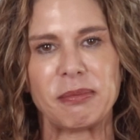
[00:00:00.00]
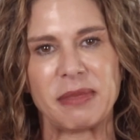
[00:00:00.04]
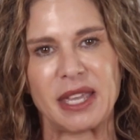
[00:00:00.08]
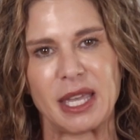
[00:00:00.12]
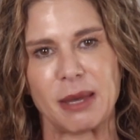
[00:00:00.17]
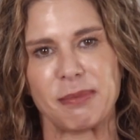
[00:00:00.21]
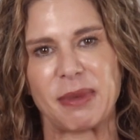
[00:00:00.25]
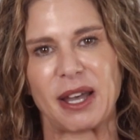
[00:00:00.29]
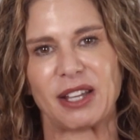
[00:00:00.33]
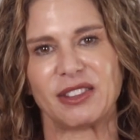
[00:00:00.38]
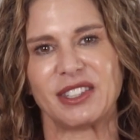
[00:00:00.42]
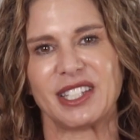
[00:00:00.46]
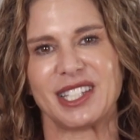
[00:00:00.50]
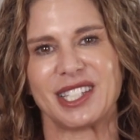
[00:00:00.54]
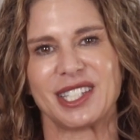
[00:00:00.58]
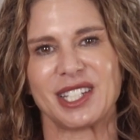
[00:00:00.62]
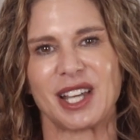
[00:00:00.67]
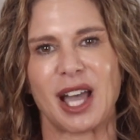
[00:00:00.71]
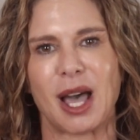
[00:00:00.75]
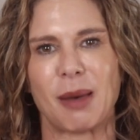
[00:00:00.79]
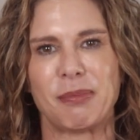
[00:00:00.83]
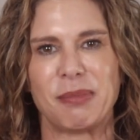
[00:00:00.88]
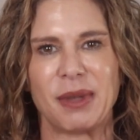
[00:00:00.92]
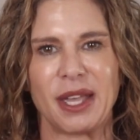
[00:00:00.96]
me about this
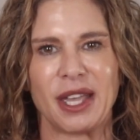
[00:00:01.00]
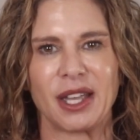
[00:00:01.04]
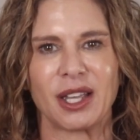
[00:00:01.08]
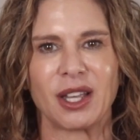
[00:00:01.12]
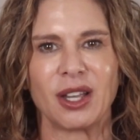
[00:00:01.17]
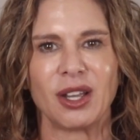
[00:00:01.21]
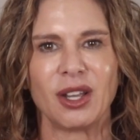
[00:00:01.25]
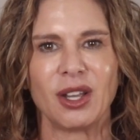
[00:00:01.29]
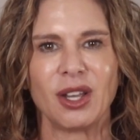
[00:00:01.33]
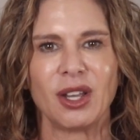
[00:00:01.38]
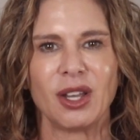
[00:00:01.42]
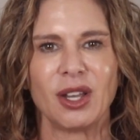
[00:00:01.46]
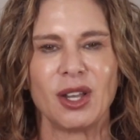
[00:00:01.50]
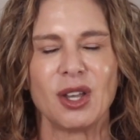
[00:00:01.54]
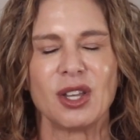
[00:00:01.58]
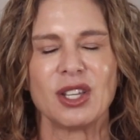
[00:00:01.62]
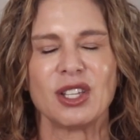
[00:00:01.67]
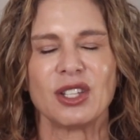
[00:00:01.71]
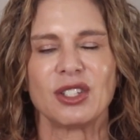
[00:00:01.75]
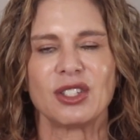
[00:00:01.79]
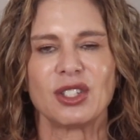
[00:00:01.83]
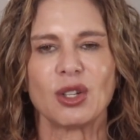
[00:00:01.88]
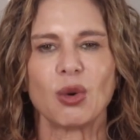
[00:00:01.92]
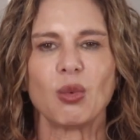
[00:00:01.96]
topic?
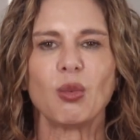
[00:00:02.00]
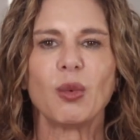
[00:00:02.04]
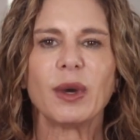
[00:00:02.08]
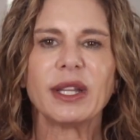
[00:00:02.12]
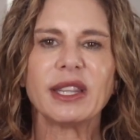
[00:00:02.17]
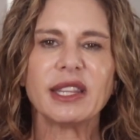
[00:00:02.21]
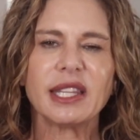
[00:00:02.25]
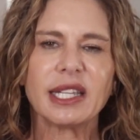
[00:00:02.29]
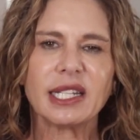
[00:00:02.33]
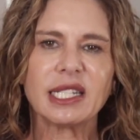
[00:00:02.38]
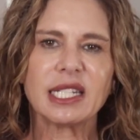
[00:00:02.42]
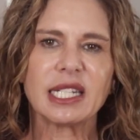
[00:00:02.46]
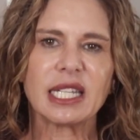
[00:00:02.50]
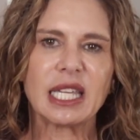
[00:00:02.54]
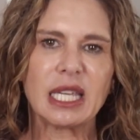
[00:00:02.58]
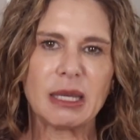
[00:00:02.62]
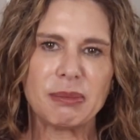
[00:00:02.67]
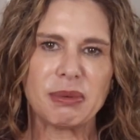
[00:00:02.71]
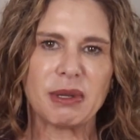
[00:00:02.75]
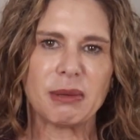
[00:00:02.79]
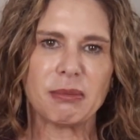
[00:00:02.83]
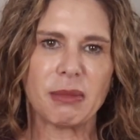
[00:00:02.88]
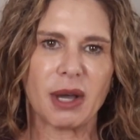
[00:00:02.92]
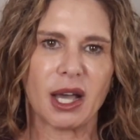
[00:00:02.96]
So one thing to
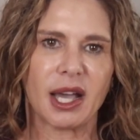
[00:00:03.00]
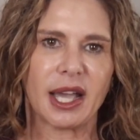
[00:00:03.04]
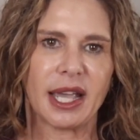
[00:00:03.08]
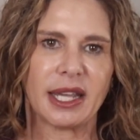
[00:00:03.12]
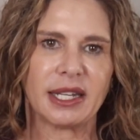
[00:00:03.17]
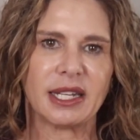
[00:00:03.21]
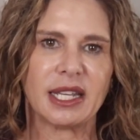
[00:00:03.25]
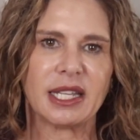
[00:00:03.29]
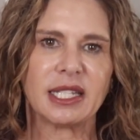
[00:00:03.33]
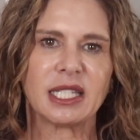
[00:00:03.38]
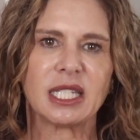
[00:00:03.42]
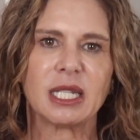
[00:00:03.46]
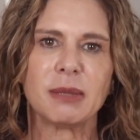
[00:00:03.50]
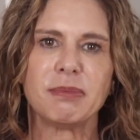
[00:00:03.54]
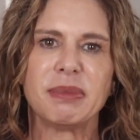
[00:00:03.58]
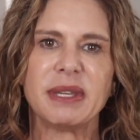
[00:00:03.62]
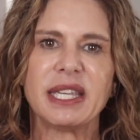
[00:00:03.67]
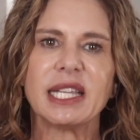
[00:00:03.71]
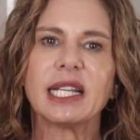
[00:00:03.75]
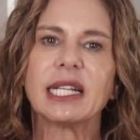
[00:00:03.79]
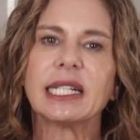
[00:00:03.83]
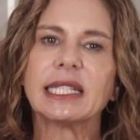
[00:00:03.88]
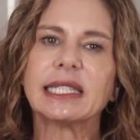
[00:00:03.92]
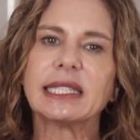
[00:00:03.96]
keep in mind is to
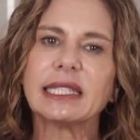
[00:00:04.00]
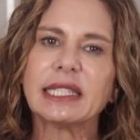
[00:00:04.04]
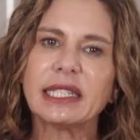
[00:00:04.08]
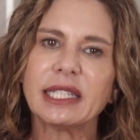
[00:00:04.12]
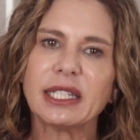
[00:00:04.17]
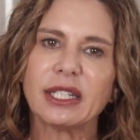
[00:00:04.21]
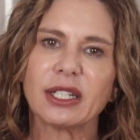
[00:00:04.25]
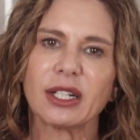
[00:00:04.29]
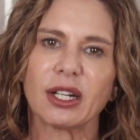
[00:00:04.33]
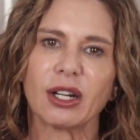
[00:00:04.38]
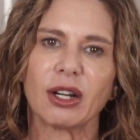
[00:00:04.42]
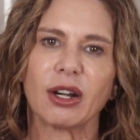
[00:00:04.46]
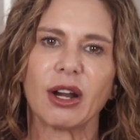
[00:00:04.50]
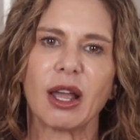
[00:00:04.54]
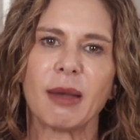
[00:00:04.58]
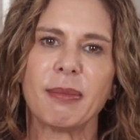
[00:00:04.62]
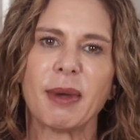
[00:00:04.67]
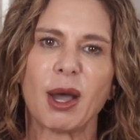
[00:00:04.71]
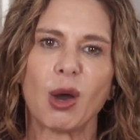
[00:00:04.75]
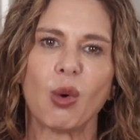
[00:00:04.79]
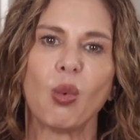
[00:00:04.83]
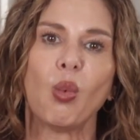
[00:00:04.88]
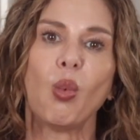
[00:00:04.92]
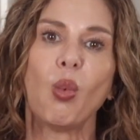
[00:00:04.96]
be clear
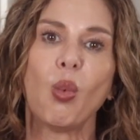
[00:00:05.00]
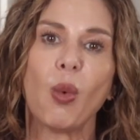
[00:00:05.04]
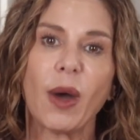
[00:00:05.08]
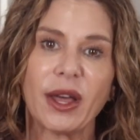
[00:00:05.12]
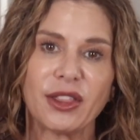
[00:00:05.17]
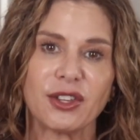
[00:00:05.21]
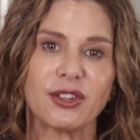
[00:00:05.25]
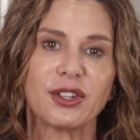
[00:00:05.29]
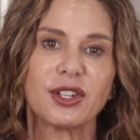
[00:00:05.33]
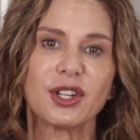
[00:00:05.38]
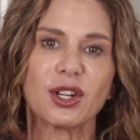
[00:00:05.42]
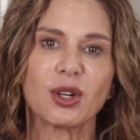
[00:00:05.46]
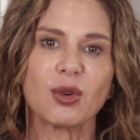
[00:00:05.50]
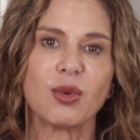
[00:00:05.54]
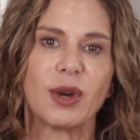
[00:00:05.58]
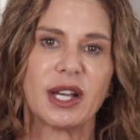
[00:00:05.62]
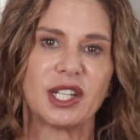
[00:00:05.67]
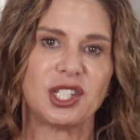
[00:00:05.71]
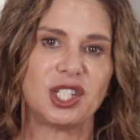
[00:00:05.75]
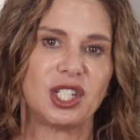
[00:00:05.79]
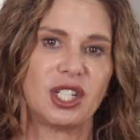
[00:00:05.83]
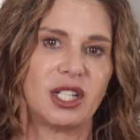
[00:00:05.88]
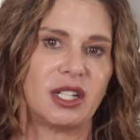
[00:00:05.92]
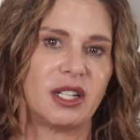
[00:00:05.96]
about whether your
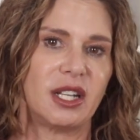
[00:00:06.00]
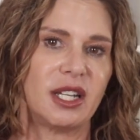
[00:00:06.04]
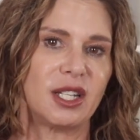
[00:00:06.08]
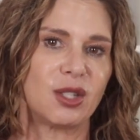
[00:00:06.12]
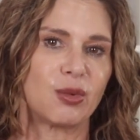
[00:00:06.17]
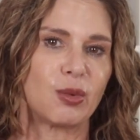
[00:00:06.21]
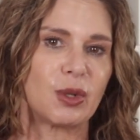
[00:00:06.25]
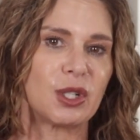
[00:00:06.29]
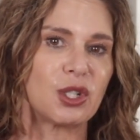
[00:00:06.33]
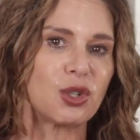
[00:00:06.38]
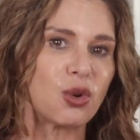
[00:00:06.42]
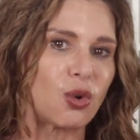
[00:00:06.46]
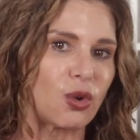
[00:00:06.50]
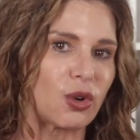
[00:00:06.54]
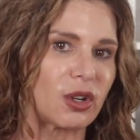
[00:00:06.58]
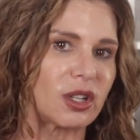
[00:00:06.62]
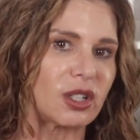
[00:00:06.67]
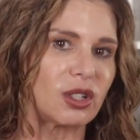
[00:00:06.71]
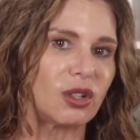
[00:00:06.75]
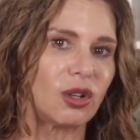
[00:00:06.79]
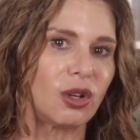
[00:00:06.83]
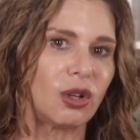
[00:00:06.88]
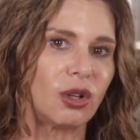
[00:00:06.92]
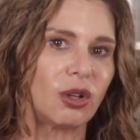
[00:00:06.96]
question is
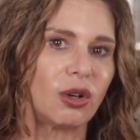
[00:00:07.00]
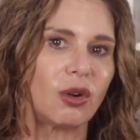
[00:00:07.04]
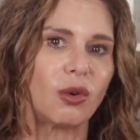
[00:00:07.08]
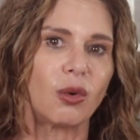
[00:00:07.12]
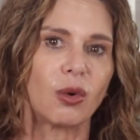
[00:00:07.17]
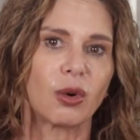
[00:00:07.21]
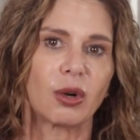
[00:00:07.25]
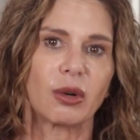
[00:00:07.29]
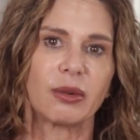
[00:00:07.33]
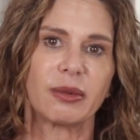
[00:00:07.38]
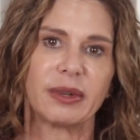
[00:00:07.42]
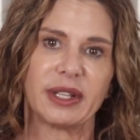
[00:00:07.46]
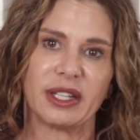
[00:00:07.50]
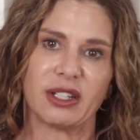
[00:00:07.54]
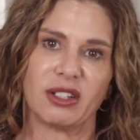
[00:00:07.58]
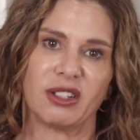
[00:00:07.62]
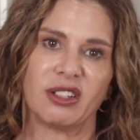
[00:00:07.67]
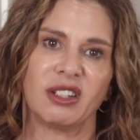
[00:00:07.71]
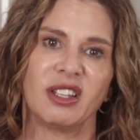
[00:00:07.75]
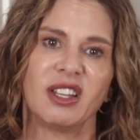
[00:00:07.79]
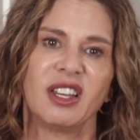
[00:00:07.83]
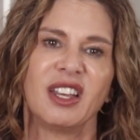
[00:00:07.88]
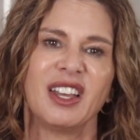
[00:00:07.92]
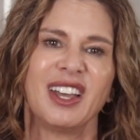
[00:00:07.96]
rhetorical or
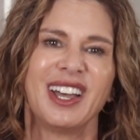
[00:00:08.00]
real.